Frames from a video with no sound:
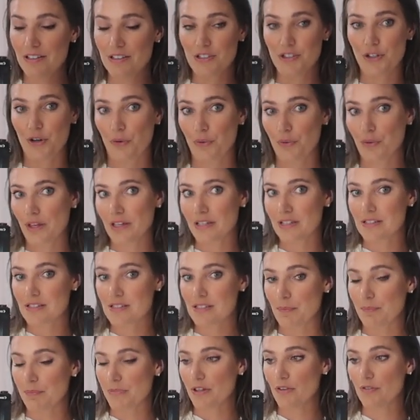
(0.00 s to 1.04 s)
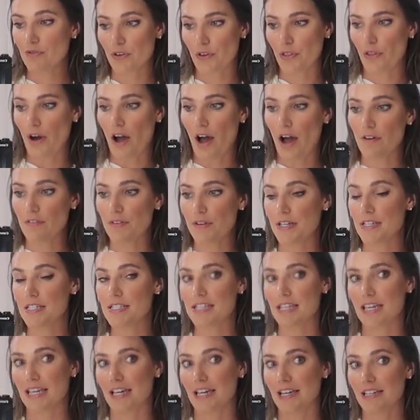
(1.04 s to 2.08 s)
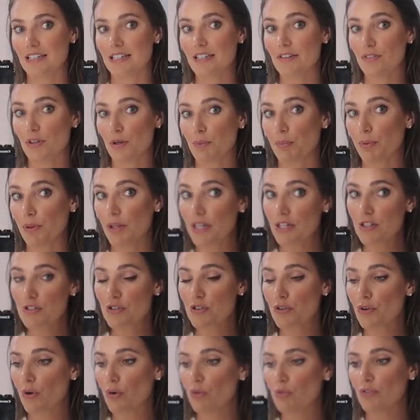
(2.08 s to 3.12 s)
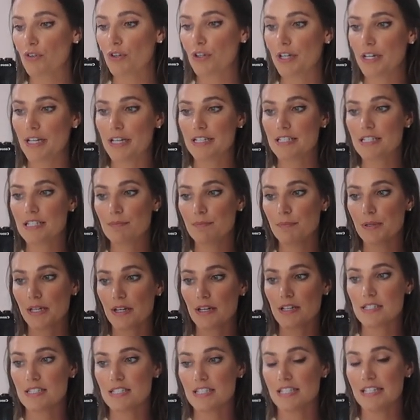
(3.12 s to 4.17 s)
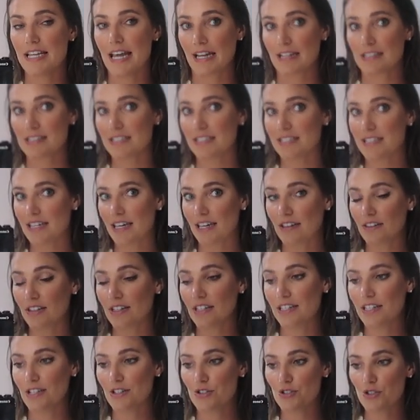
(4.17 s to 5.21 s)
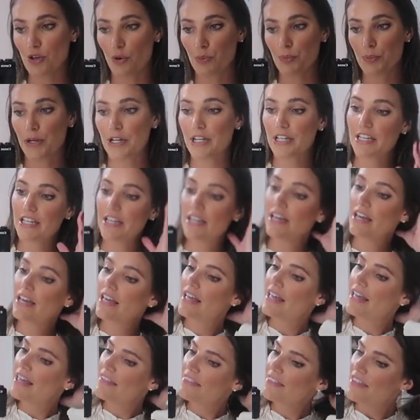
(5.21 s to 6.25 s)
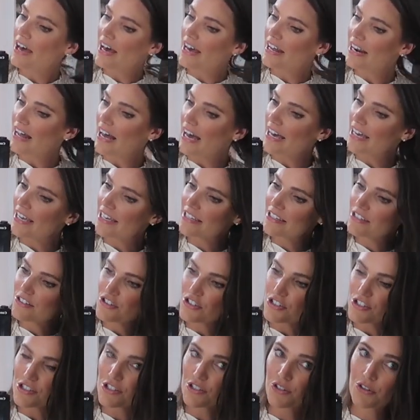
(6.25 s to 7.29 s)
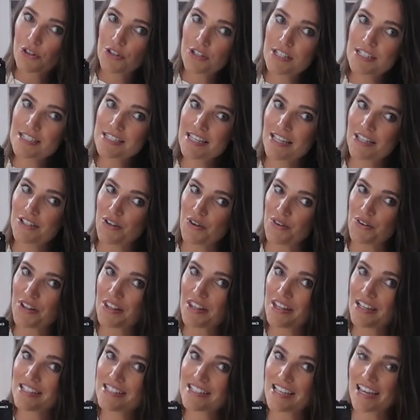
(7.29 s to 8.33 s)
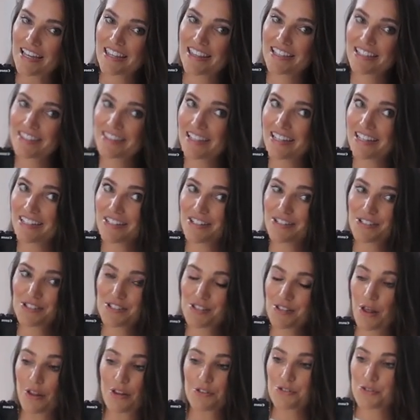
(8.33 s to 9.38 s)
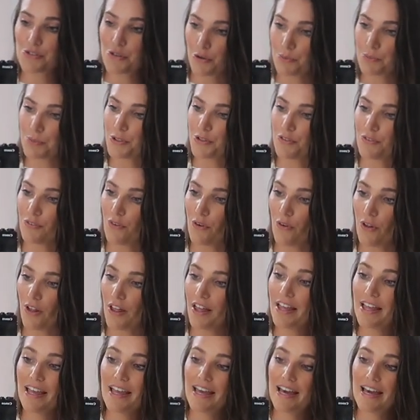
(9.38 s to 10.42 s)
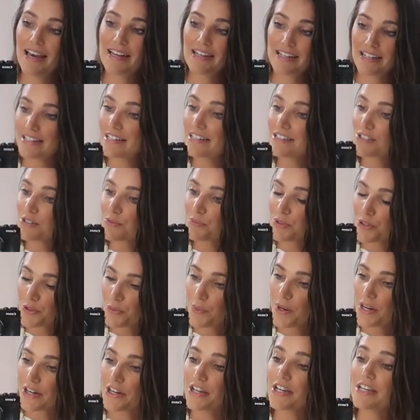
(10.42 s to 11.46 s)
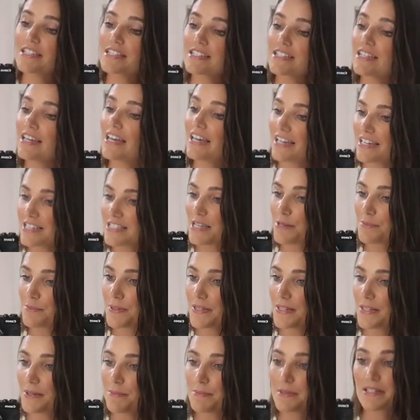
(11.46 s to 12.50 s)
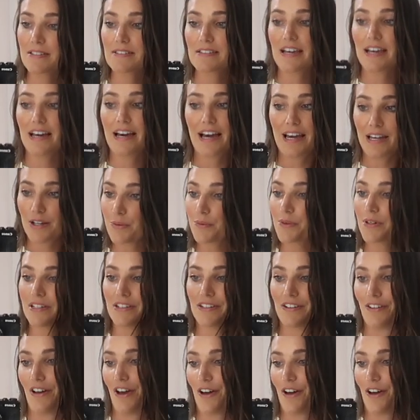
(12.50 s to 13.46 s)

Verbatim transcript: you know, like something for the office and even a blazer over it because the neck detailing is so pretty that I just couldn't say no to this. I think that it is so beautiful and I need somewhere to wear it ASAP because I don't work in an